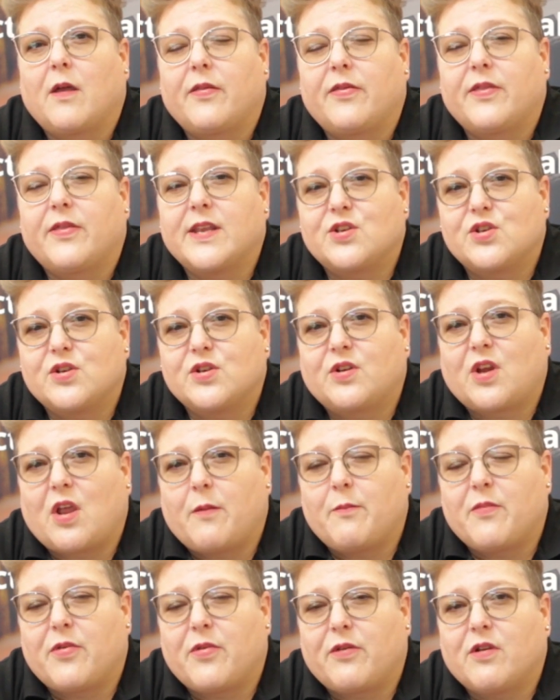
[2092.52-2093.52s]
This should
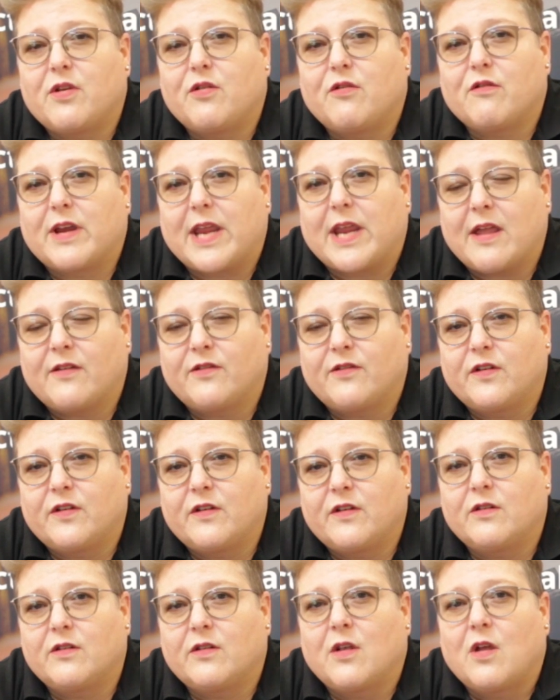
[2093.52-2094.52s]
come through your
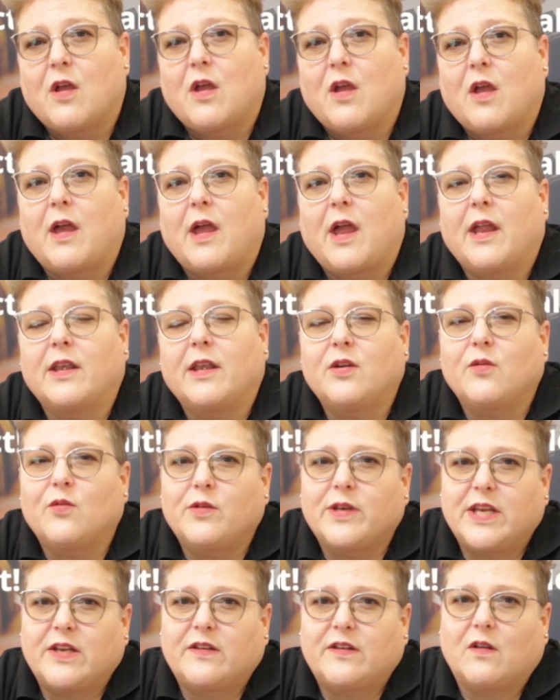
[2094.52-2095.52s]
accountant, and you will
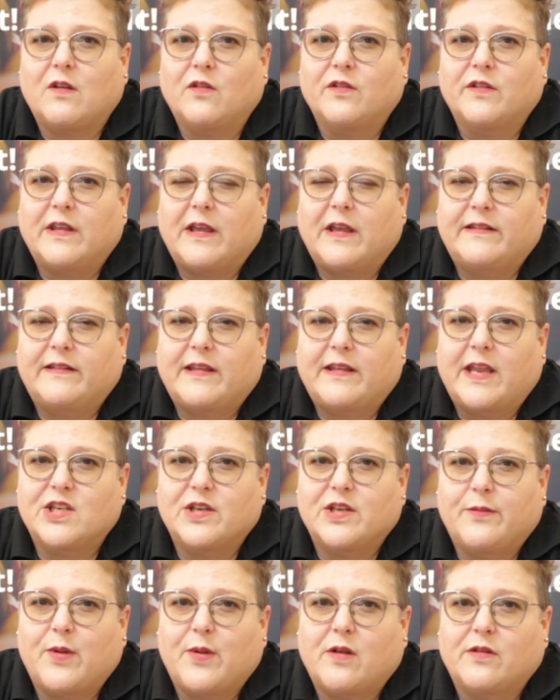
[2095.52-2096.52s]
need to contact
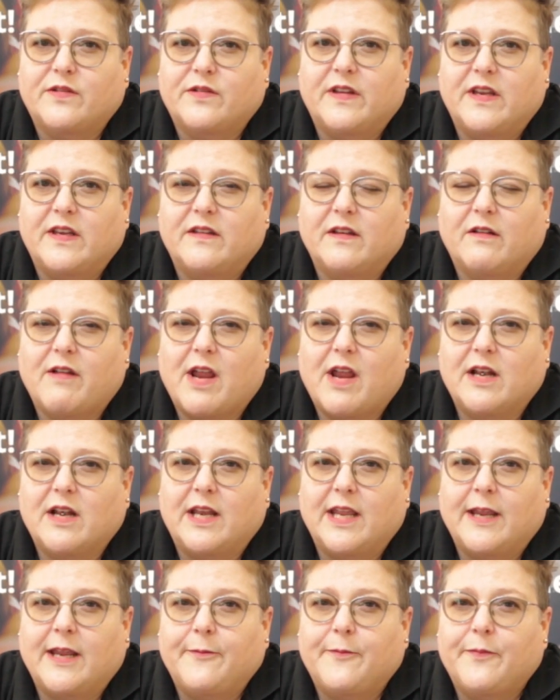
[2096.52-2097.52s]
HMRC
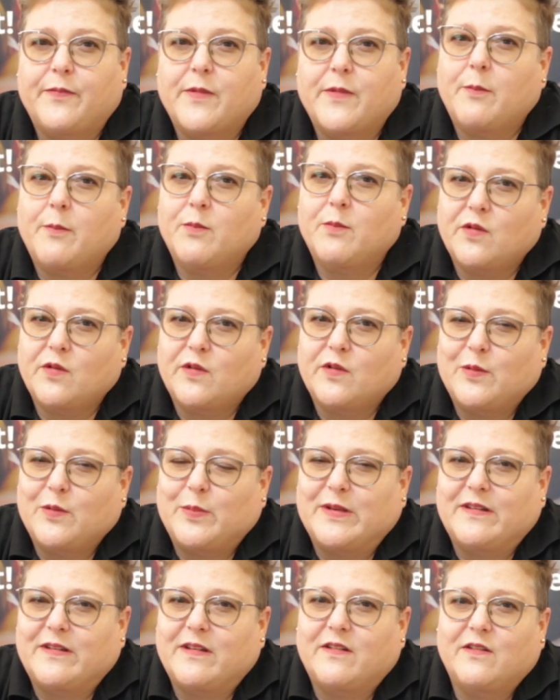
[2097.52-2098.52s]
directly. I'm not in a
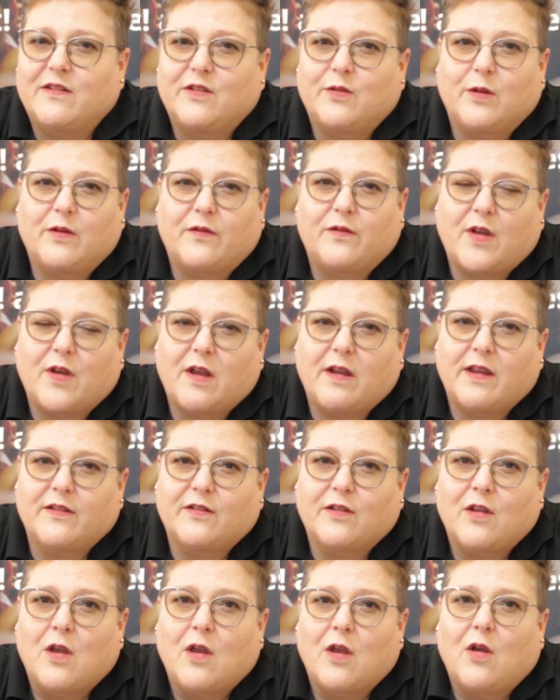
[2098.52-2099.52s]
position to
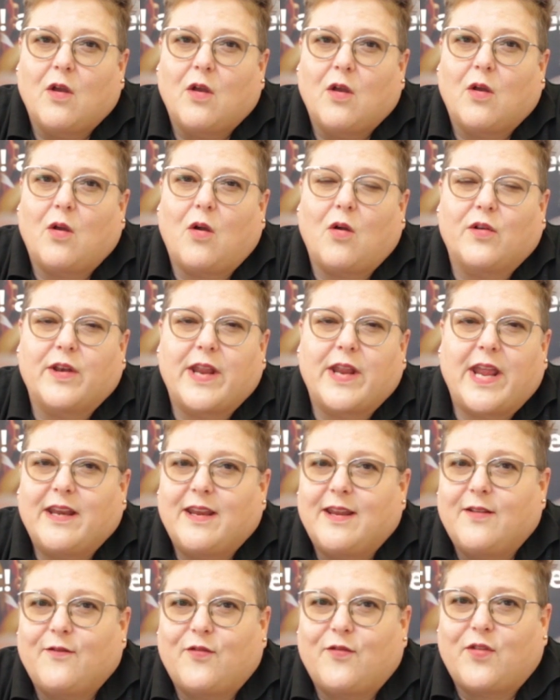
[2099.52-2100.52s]
advise on
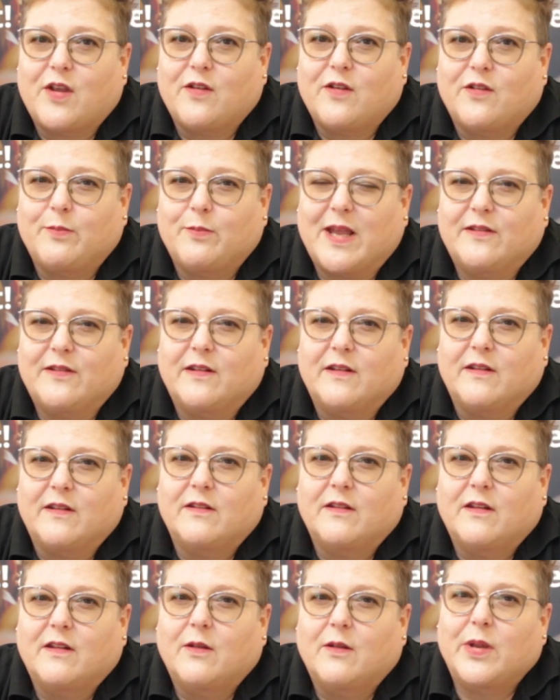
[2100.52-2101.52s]
any of those
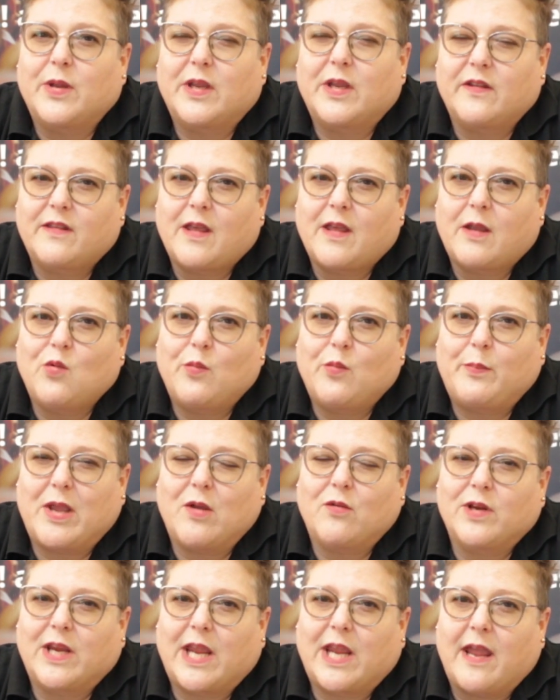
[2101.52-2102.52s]
matters because they will be
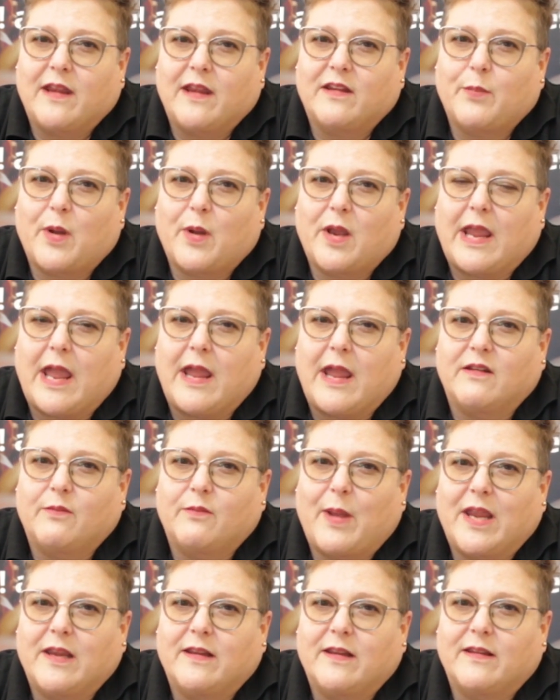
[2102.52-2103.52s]
on a case-by-case
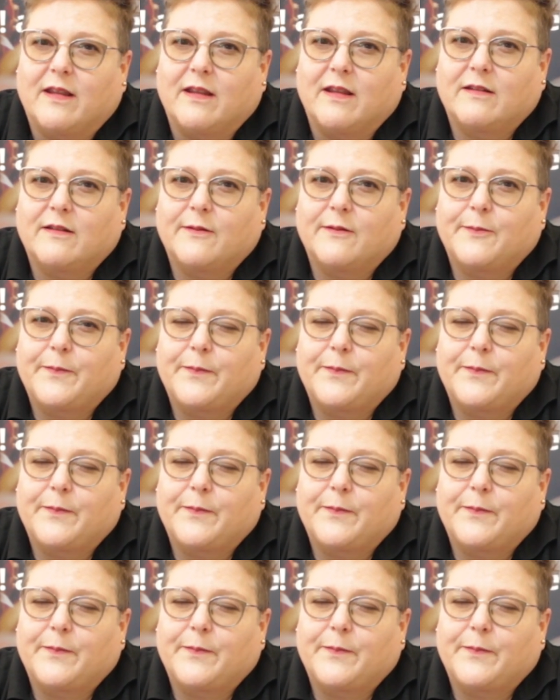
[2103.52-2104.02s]
basis.